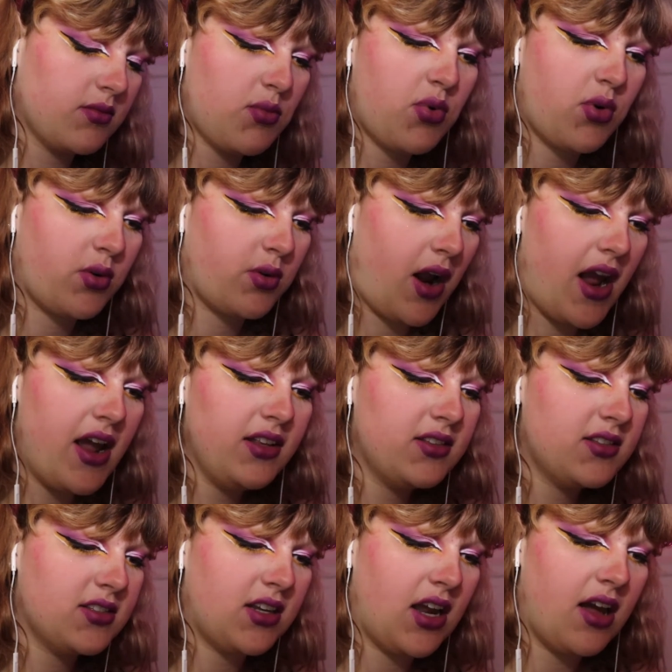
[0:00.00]

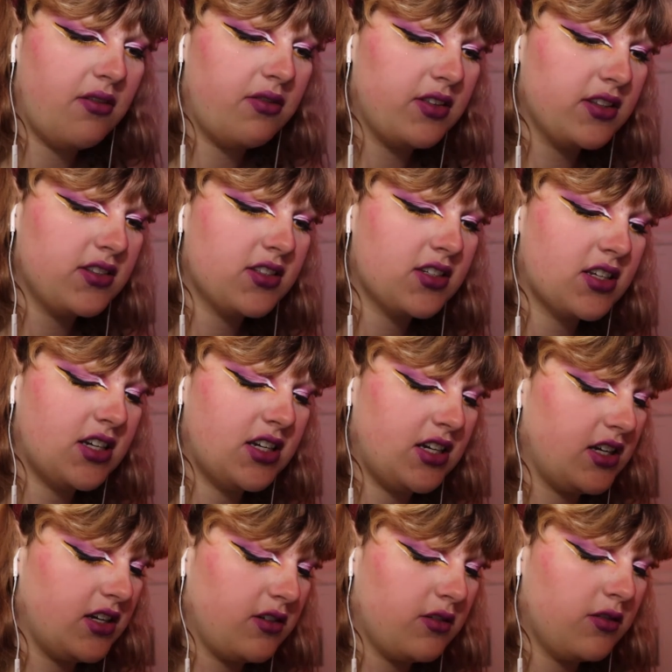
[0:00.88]
pride stuff. That's
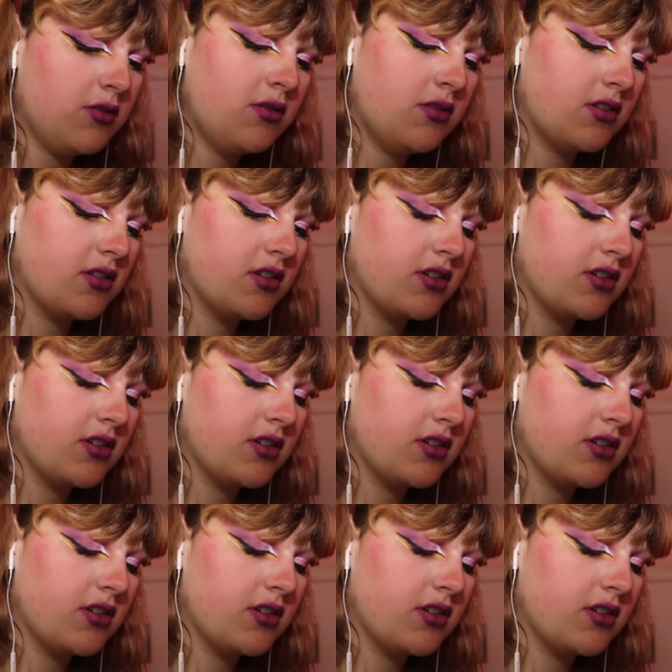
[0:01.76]
cute.